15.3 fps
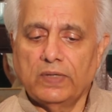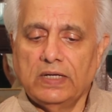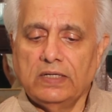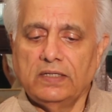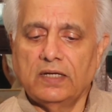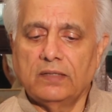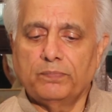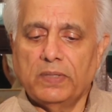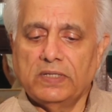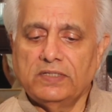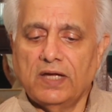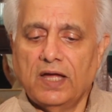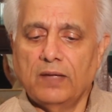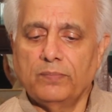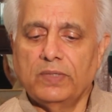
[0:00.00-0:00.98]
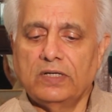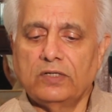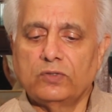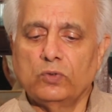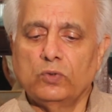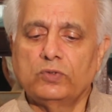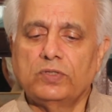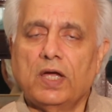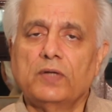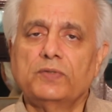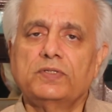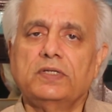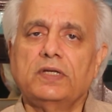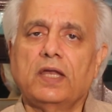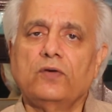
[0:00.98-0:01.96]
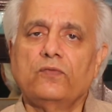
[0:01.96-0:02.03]
Indian Punjab in
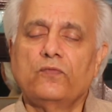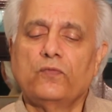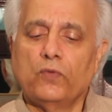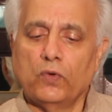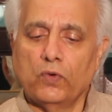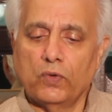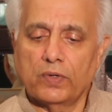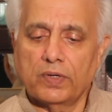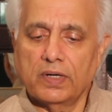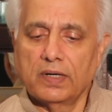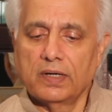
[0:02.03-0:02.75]
2004,